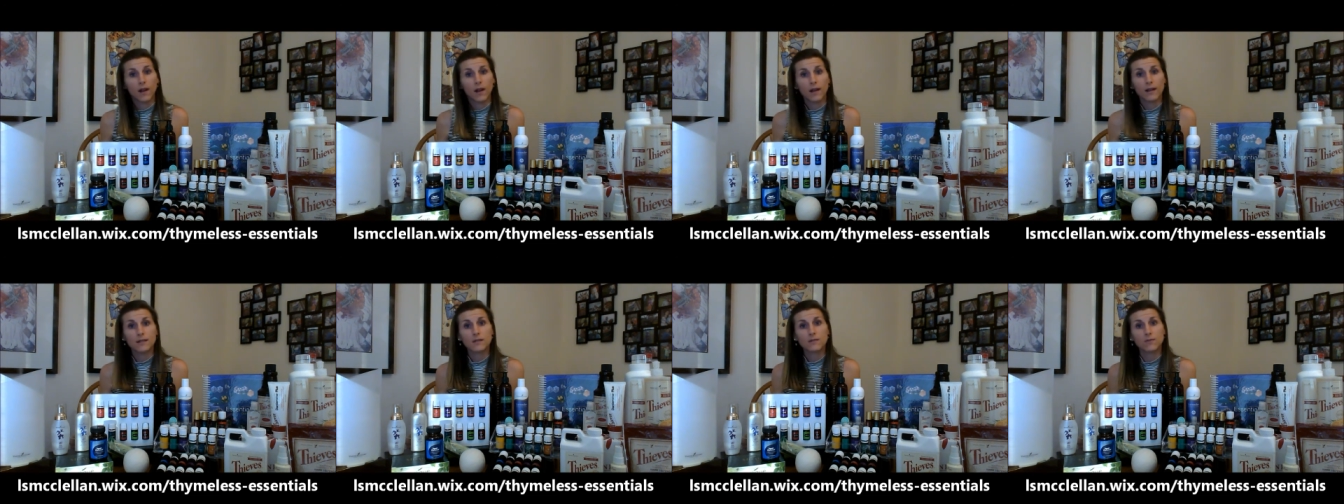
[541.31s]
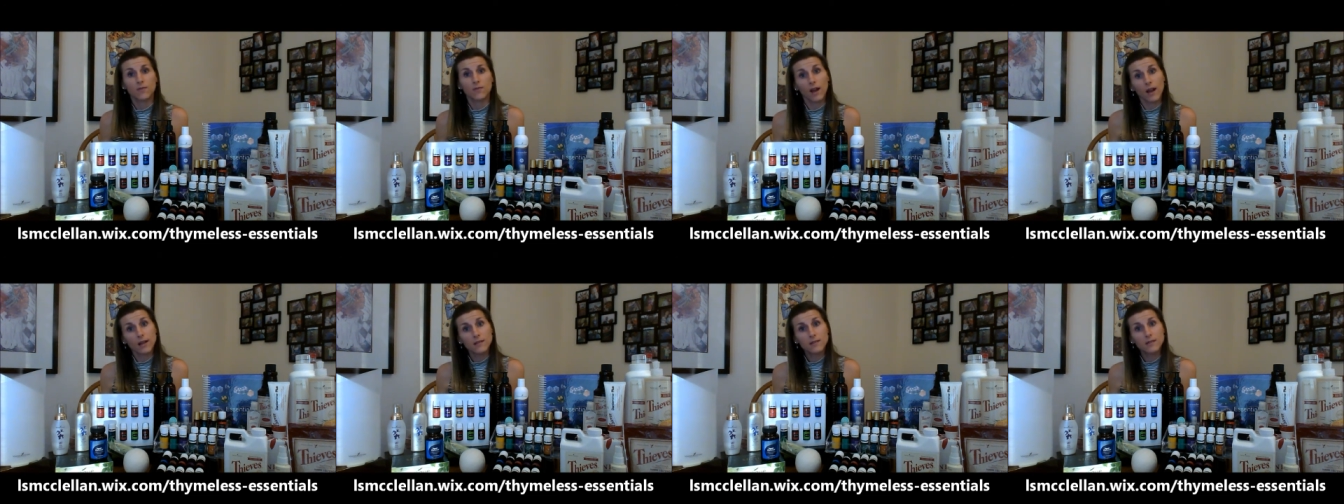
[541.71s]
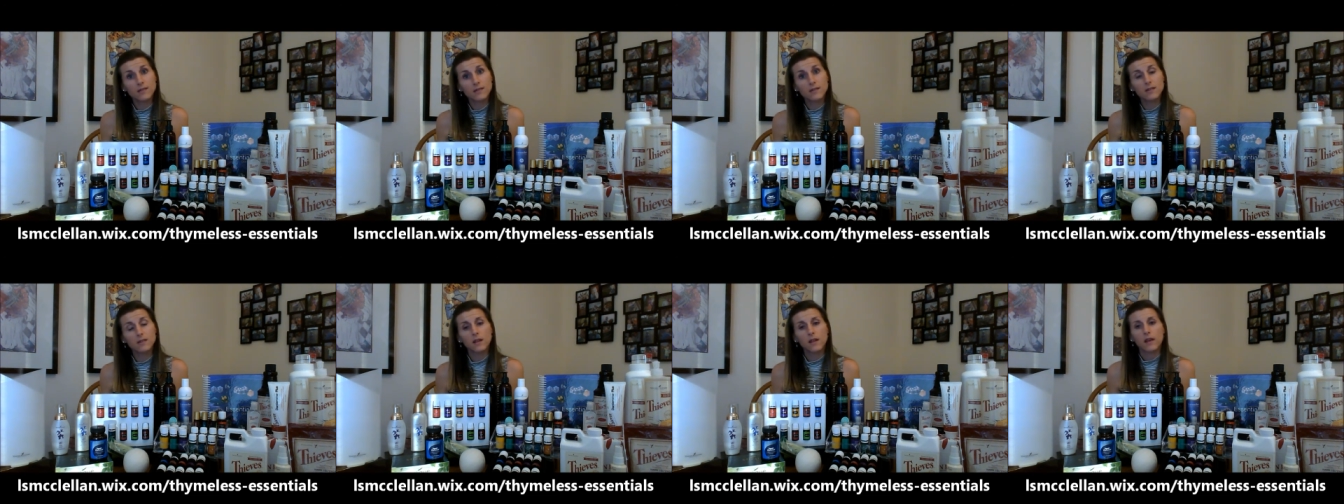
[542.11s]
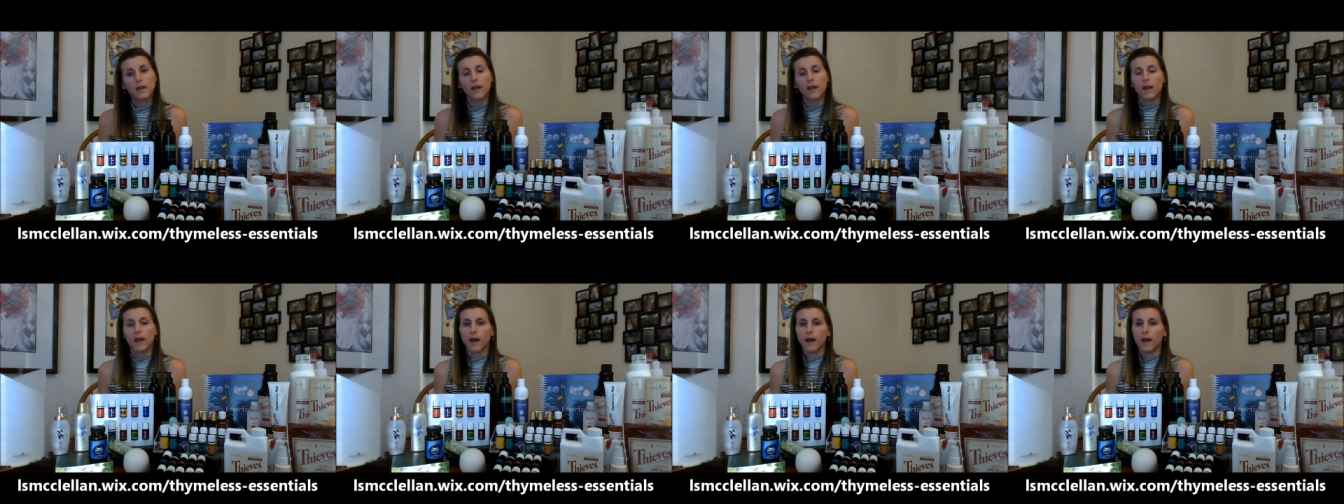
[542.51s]
night's rest.
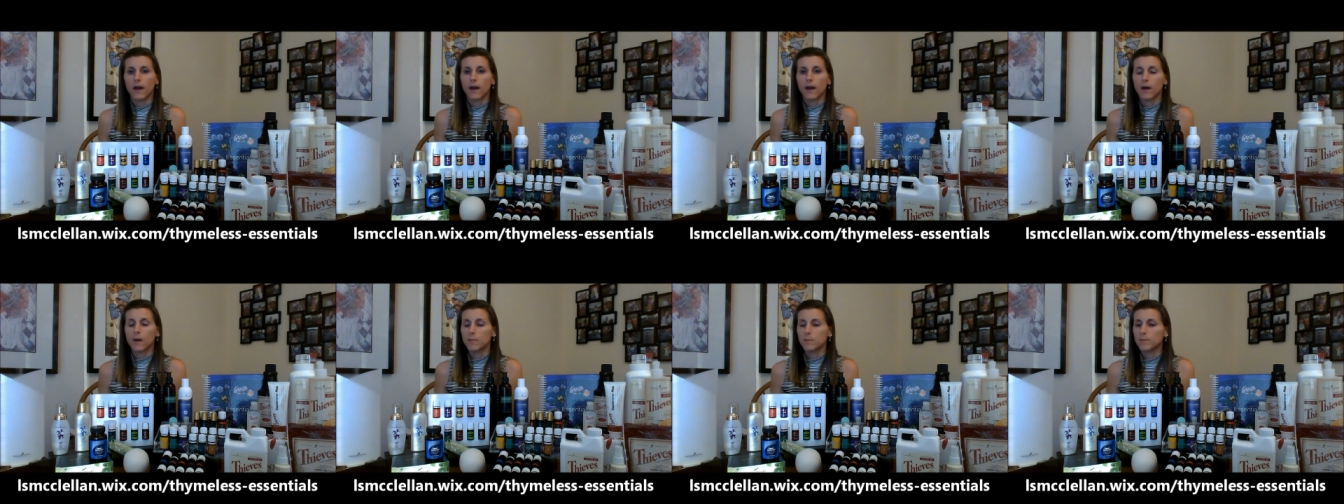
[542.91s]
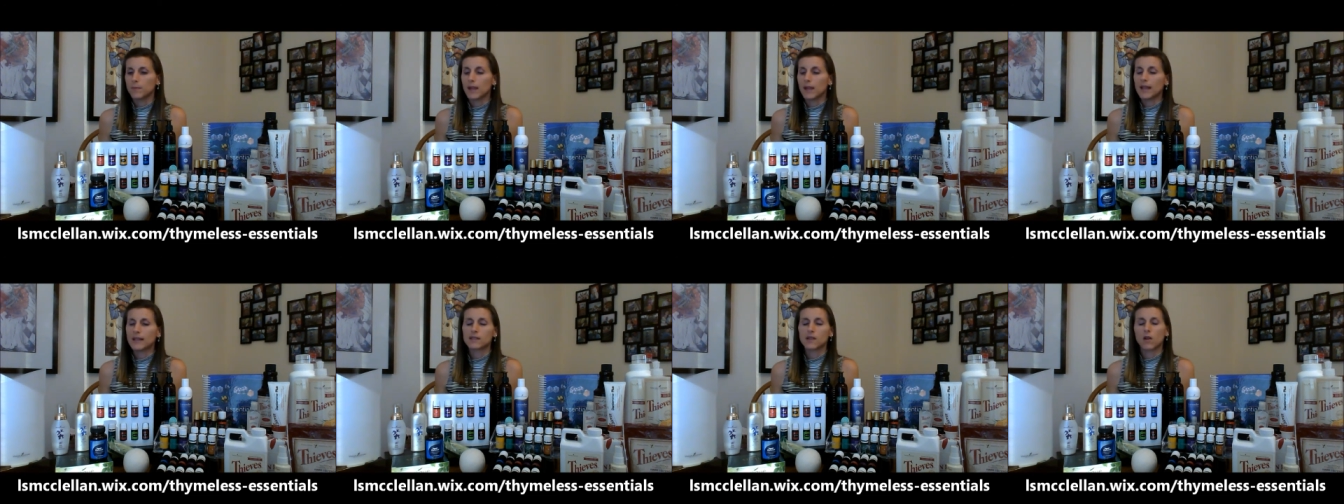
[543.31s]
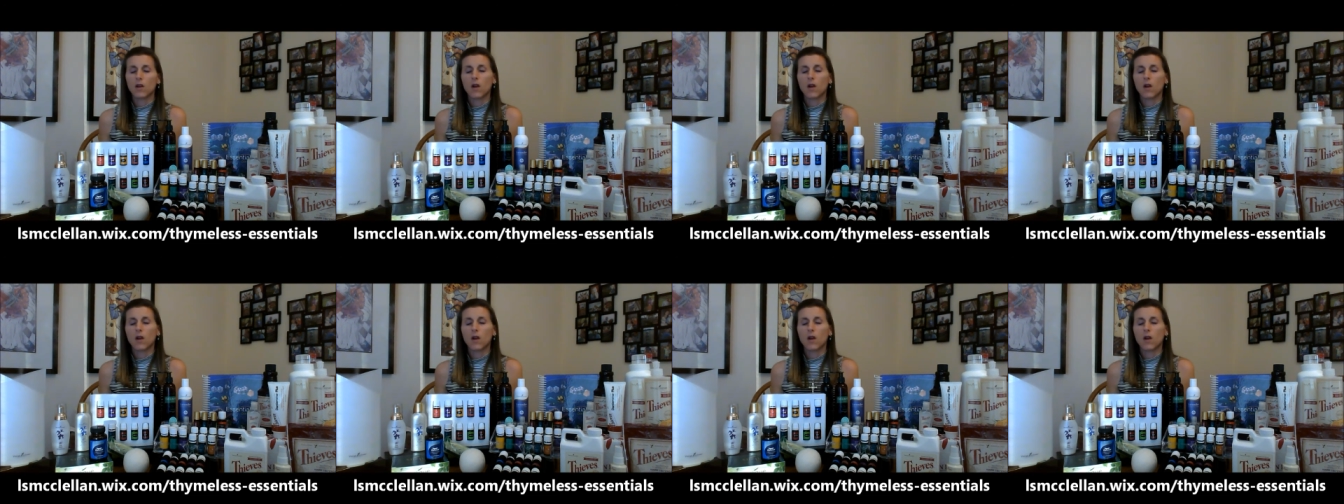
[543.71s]
It's a